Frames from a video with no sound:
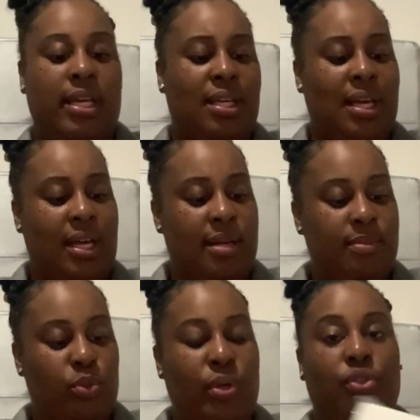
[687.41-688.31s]
It
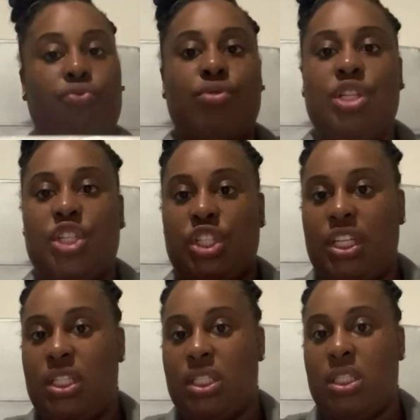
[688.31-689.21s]
comes with 3
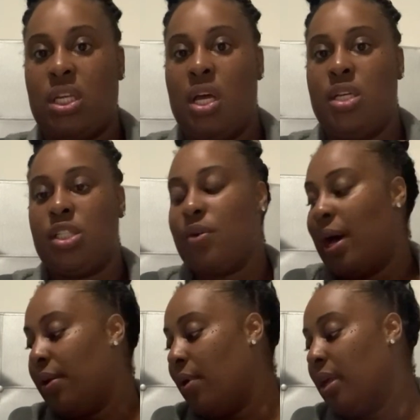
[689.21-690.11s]
sheets, so
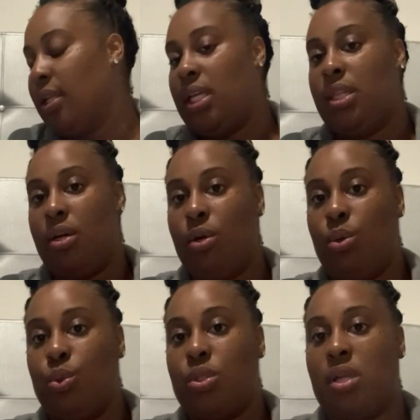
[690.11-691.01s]
I know I'll need
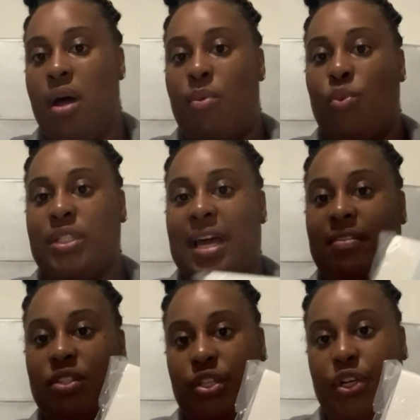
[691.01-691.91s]
those once I
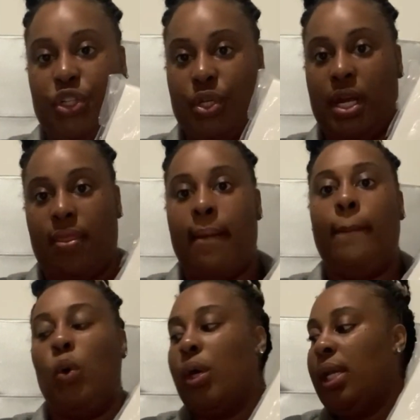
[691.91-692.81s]
have surgery in the
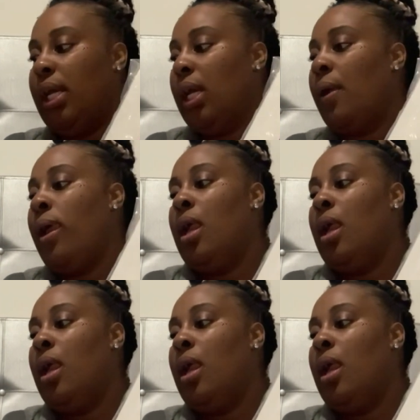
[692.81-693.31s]
morning.